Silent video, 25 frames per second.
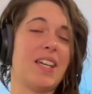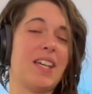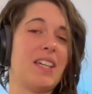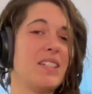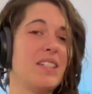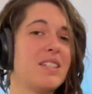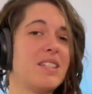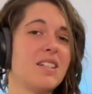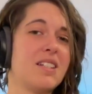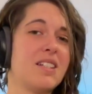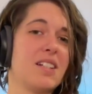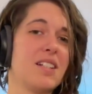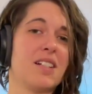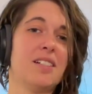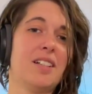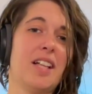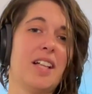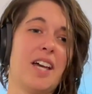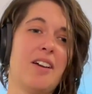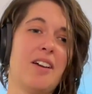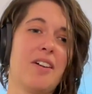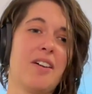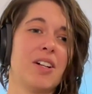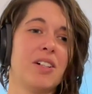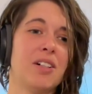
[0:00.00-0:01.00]
is to
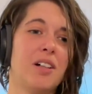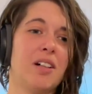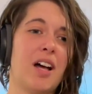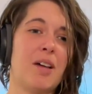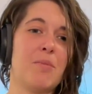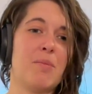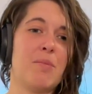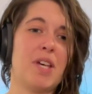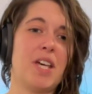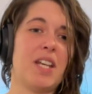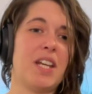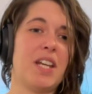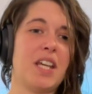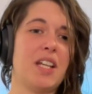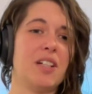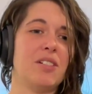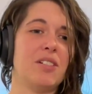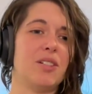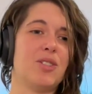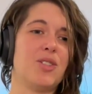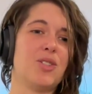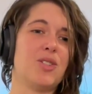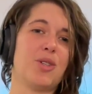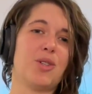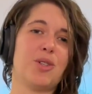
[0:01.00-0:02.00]
declare a climate and
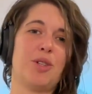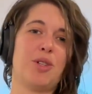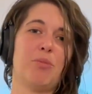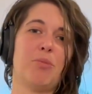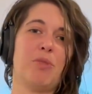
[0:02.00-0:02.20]
ecological